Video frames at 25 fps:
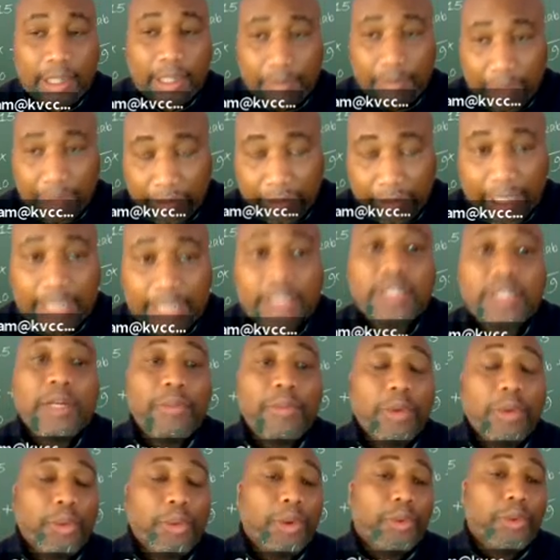I believe that's the
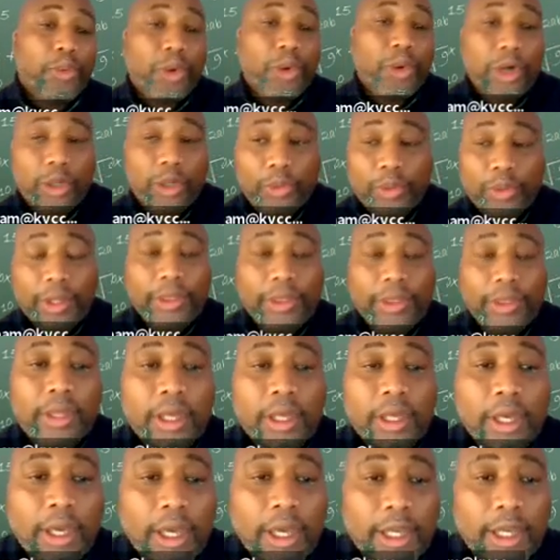number we're working with,
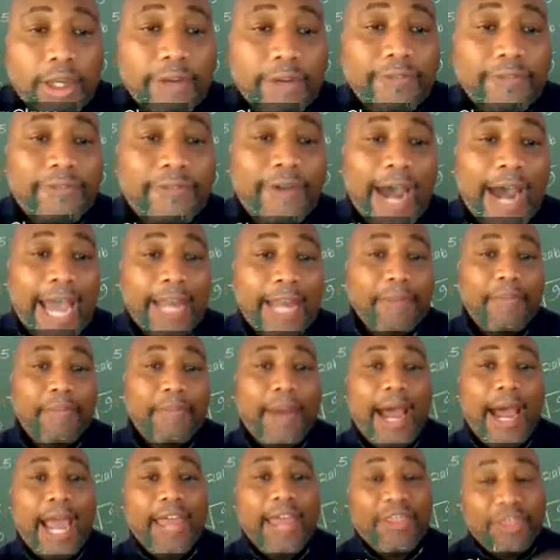divided
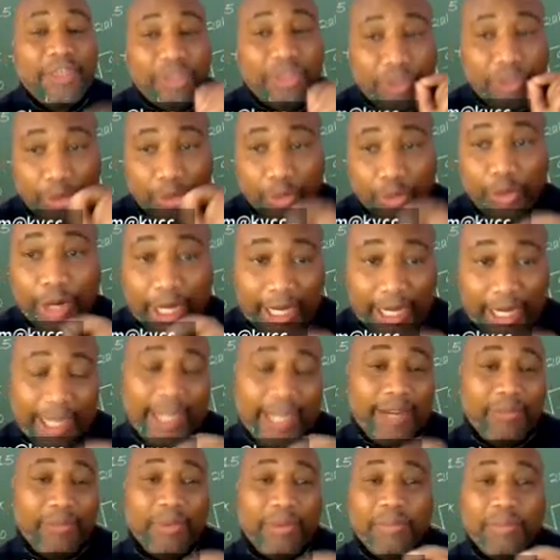by
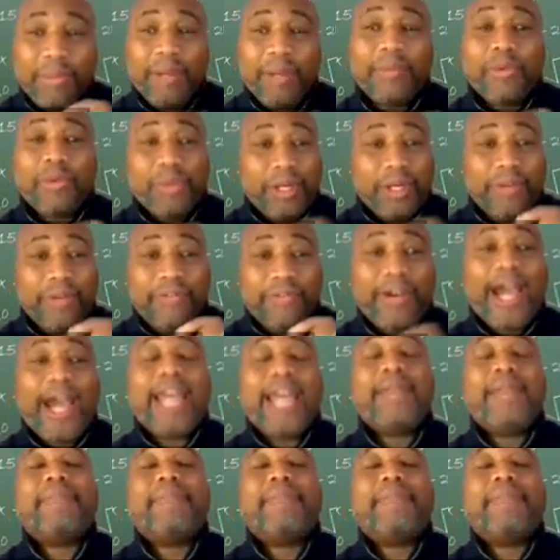3. Remember, we're dividing